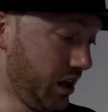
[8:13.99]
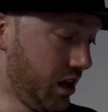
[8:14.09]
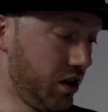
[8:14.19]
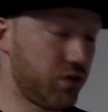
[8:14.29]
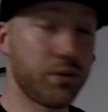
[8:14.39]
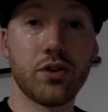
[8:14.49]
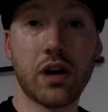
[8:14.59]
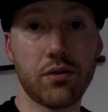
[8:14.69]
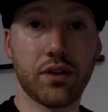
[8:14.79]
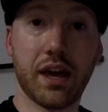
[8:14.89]
So we took
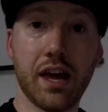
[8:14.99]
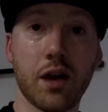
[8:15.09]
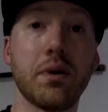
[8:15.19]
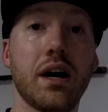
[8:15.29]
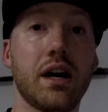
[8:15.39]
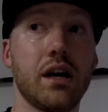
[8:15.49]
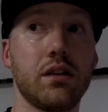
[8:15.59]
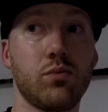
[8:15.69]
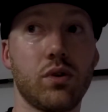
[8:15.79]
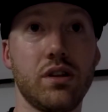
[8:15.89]
out the cam on
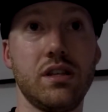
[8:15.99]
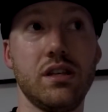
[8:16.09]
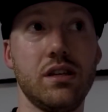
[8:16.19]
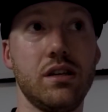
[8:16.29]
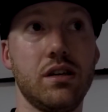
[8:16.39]
one of the